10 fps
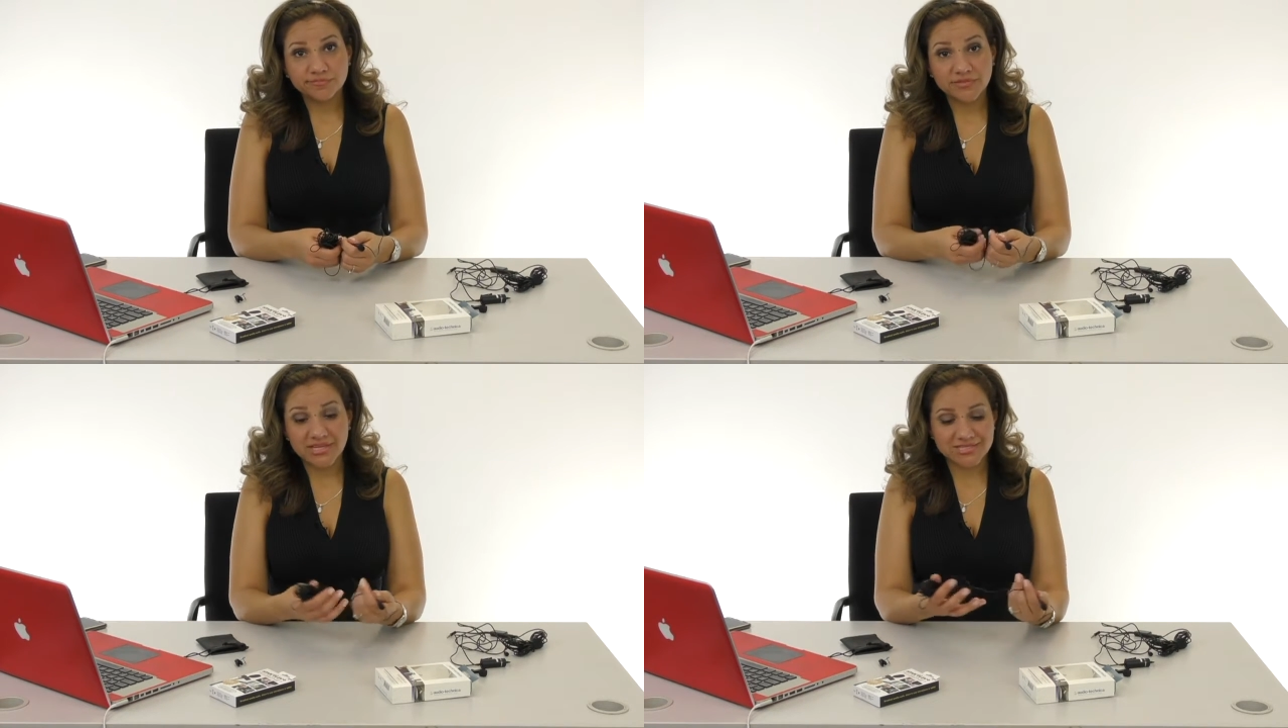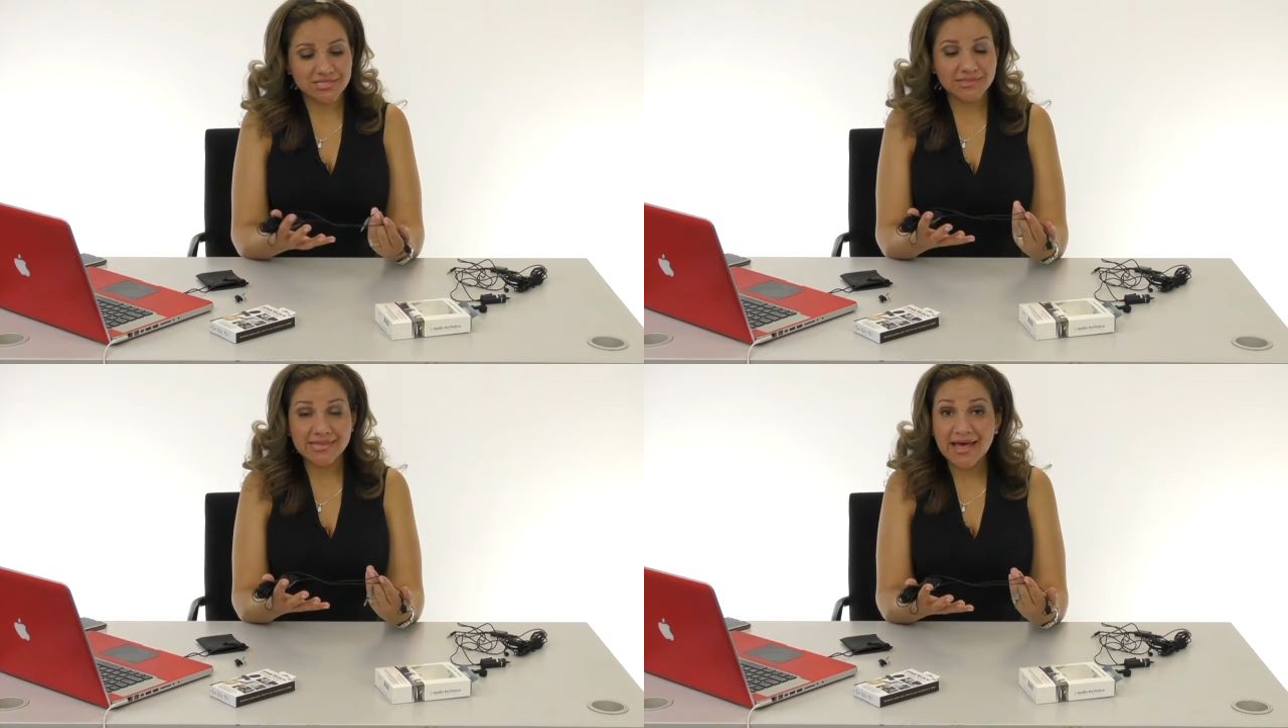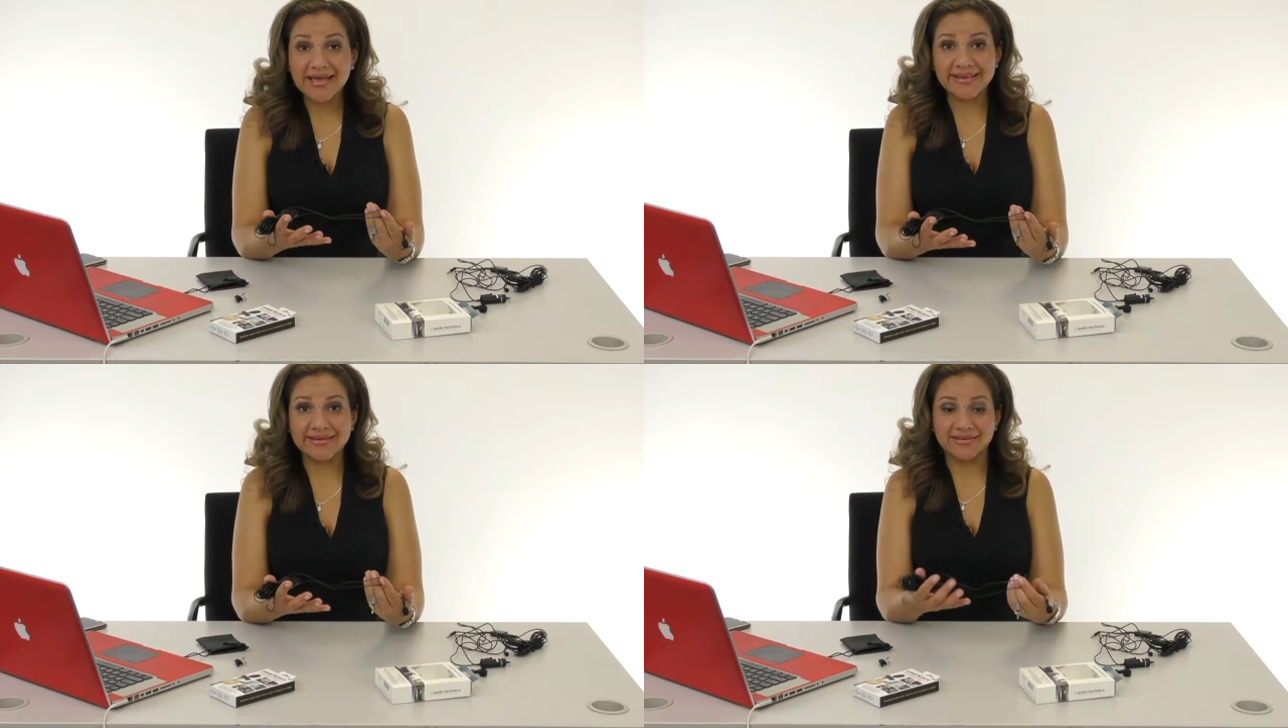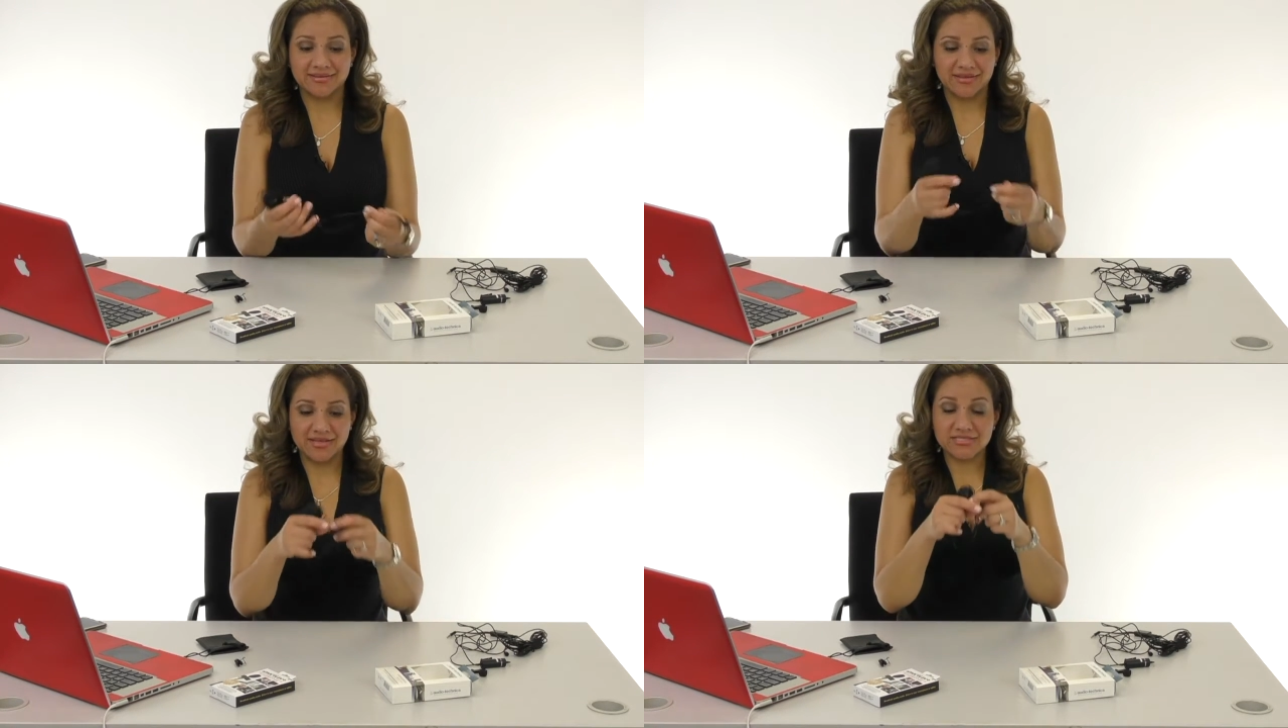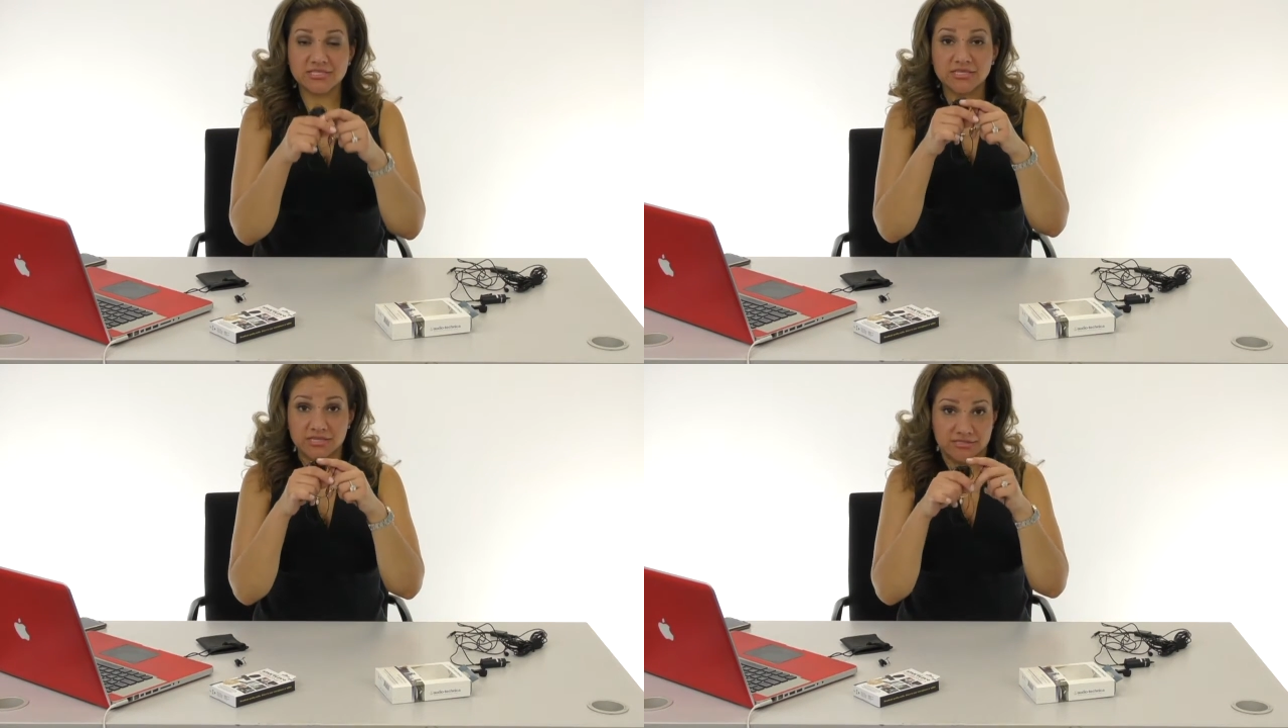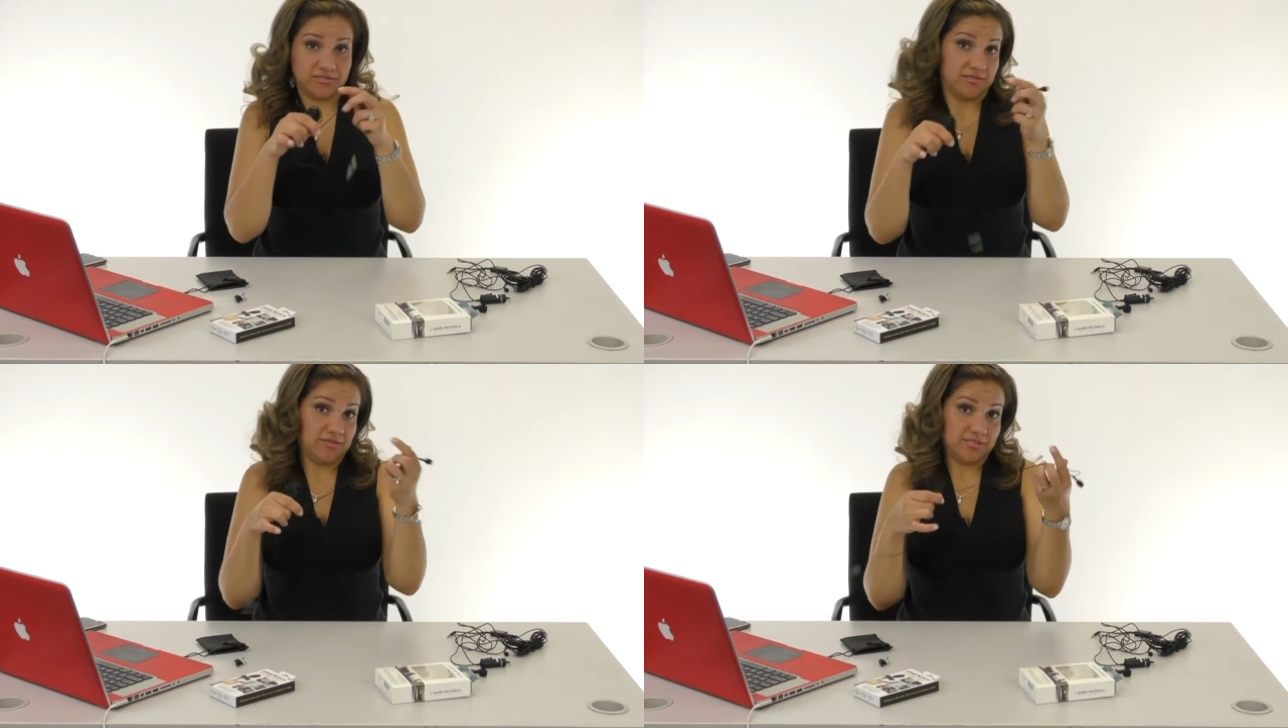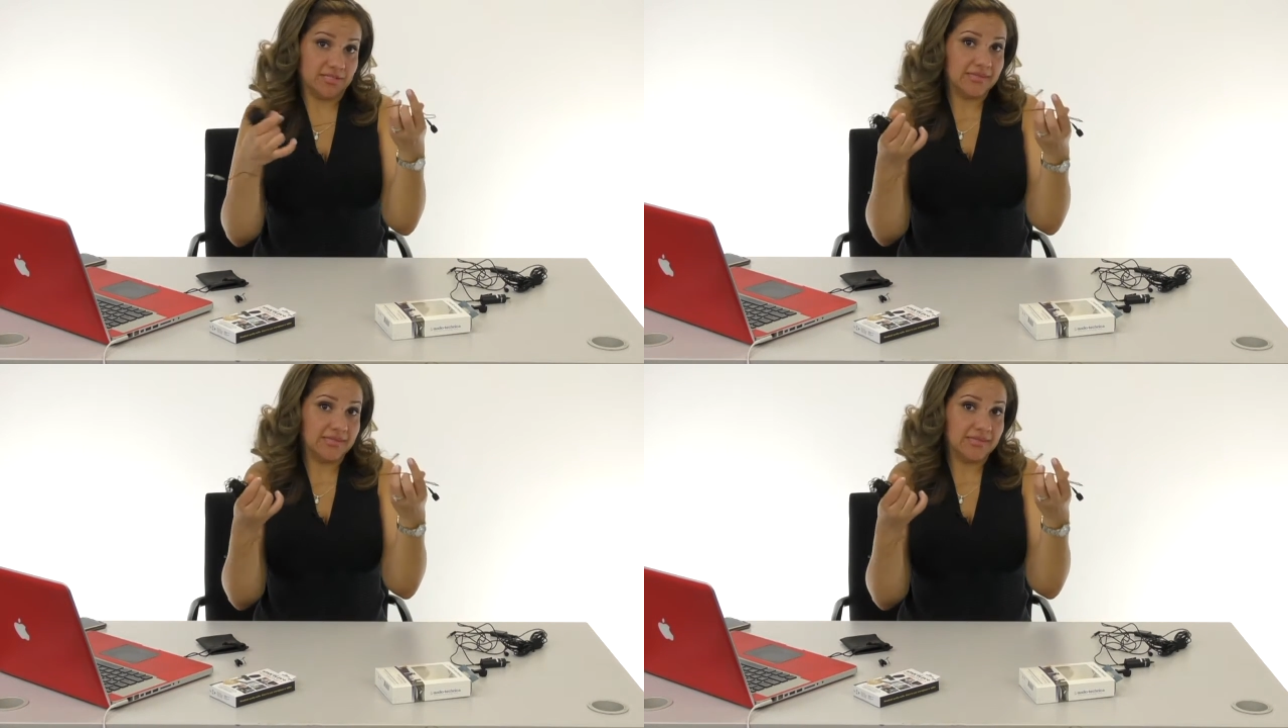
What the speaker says: And it's a line. It's a